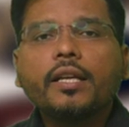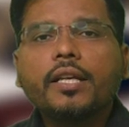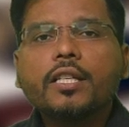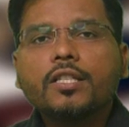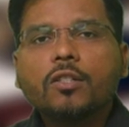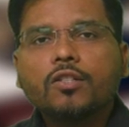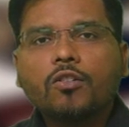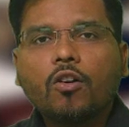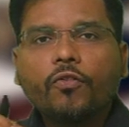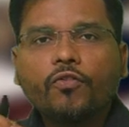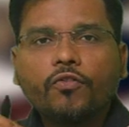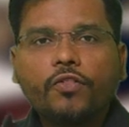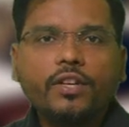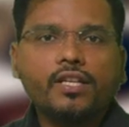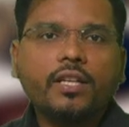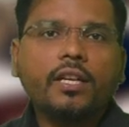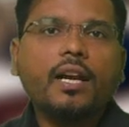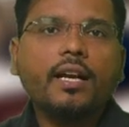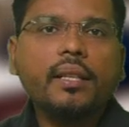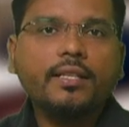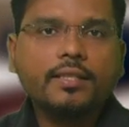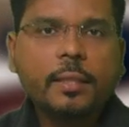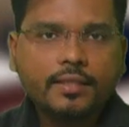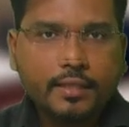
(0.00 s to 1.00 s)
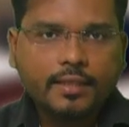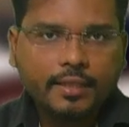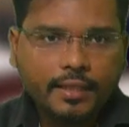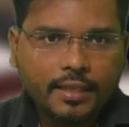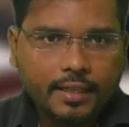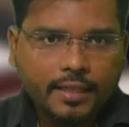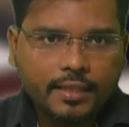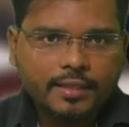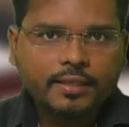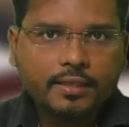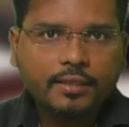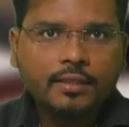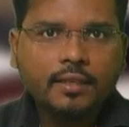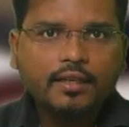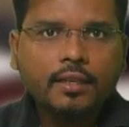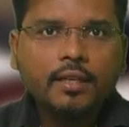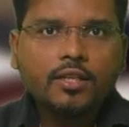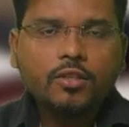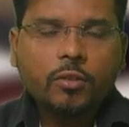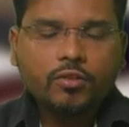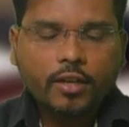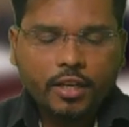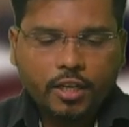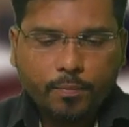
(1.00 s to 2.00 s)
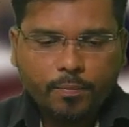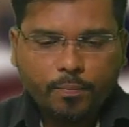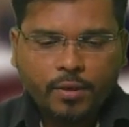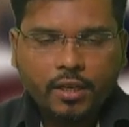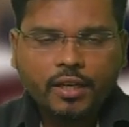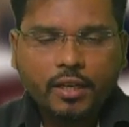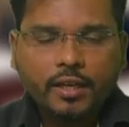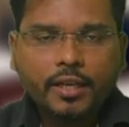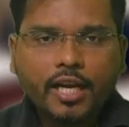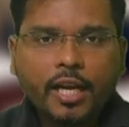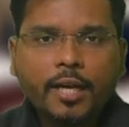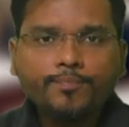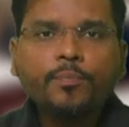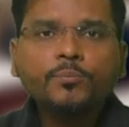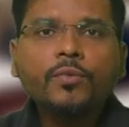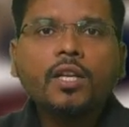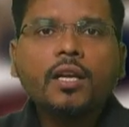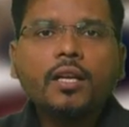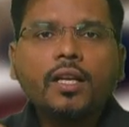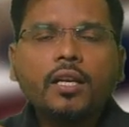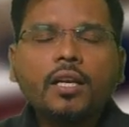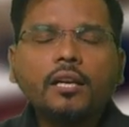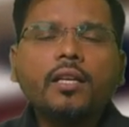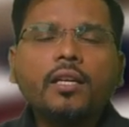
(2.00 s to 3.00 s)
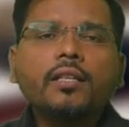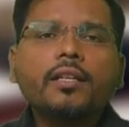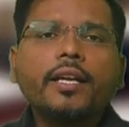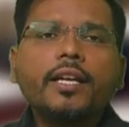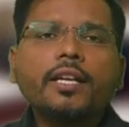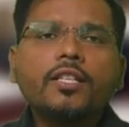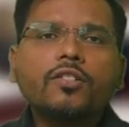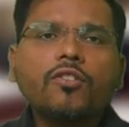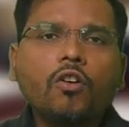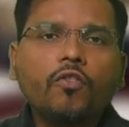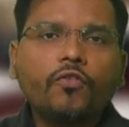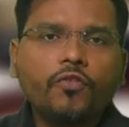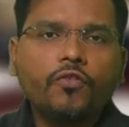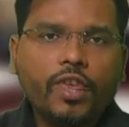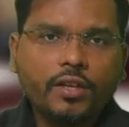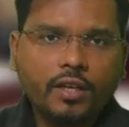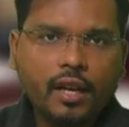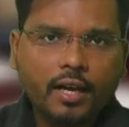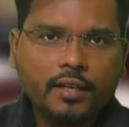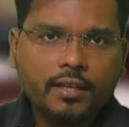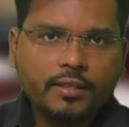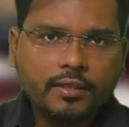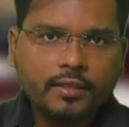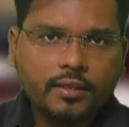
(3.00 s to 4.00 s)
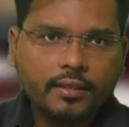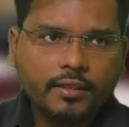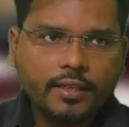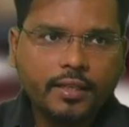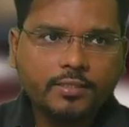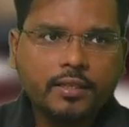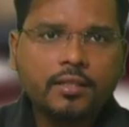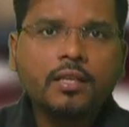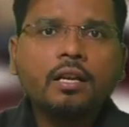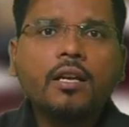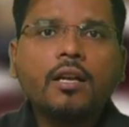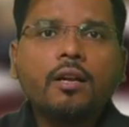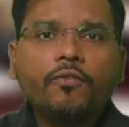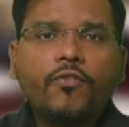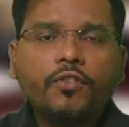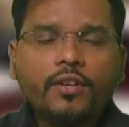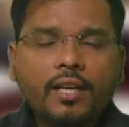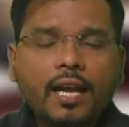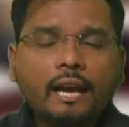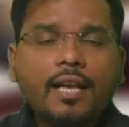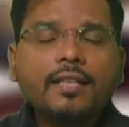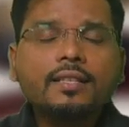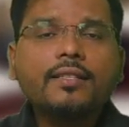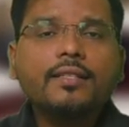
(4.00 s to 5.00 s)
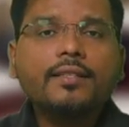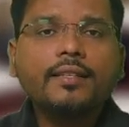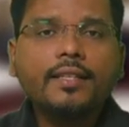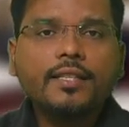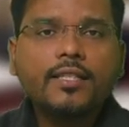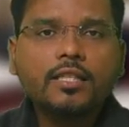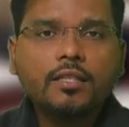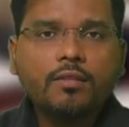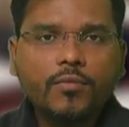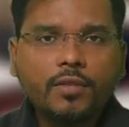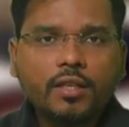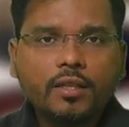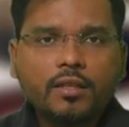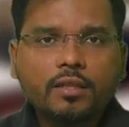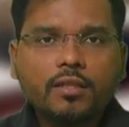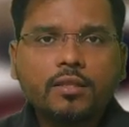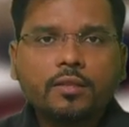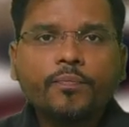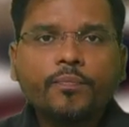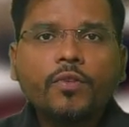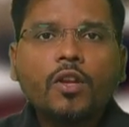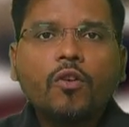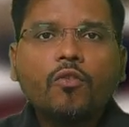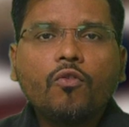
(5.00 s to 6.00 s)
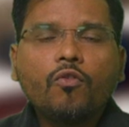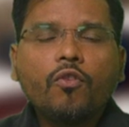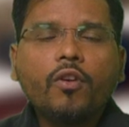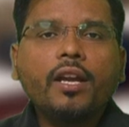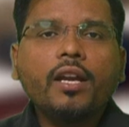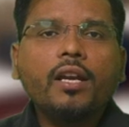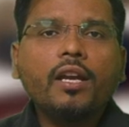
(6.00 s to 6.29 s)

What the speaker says: of finance lease. So I repeat again, in case of finance lease means when